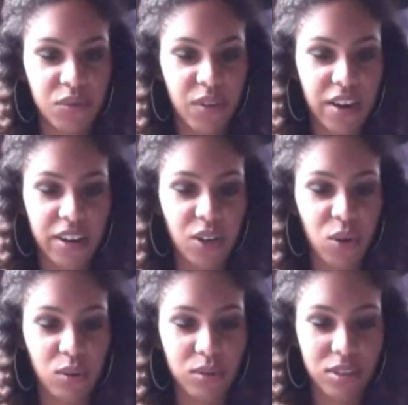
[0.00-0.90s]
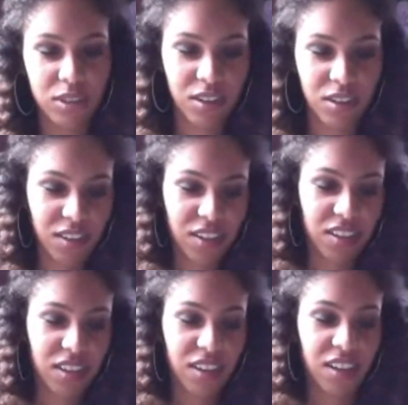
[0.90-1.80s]
It was very cold.
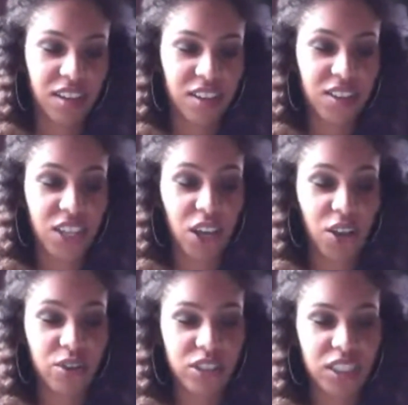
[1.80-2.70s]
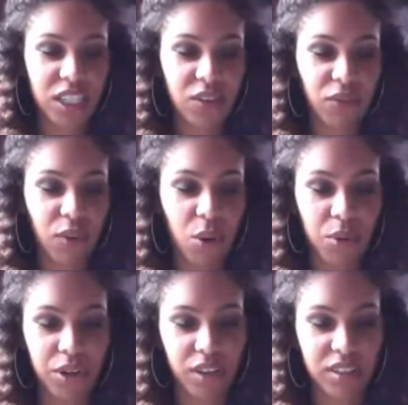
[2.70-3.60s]
The other slid
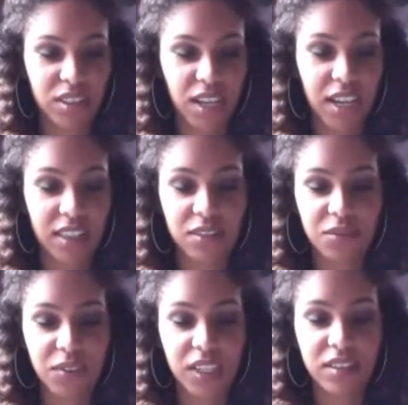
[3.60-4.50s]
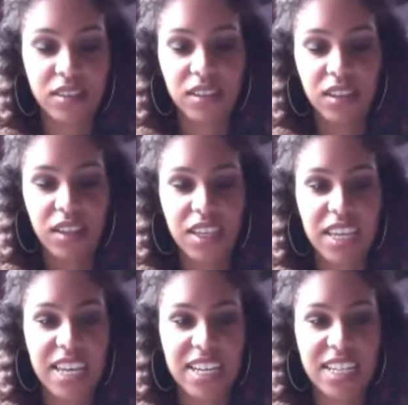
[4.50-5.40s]
forward on silent feet.
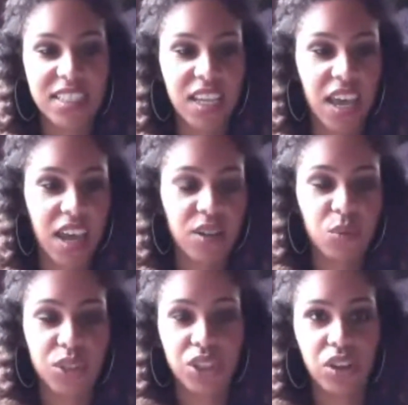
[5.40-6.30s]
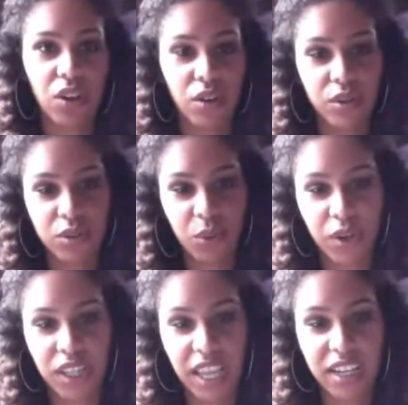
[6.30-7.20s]
In its hand was a long
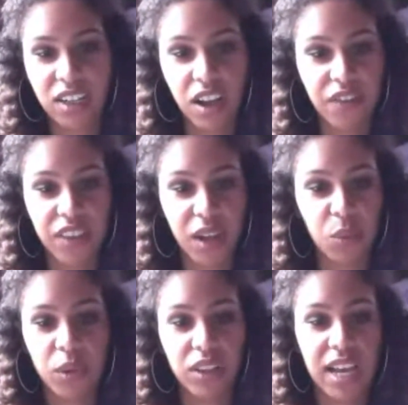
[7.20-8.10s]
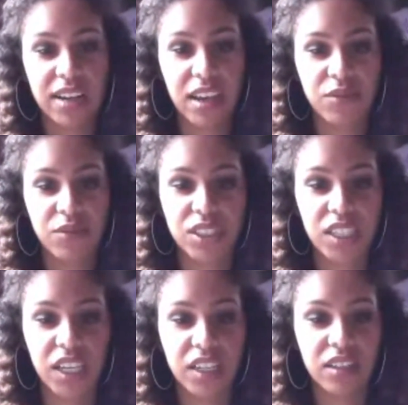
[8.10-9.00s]
sword like none that Will had ever
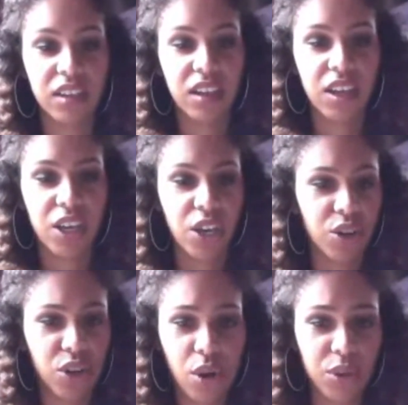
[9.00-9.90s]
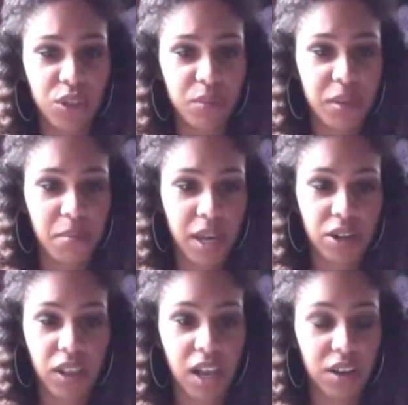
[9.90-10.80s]
seen. No
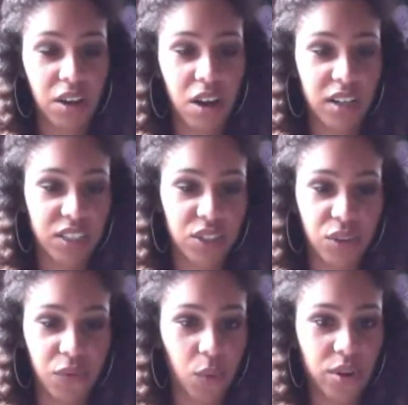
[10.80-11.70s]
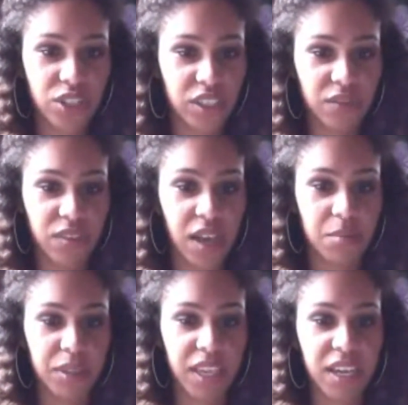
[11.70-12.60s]
human metal had gone into the forging of
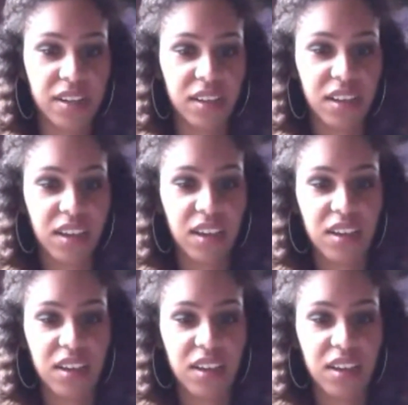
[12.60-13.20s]
that blade.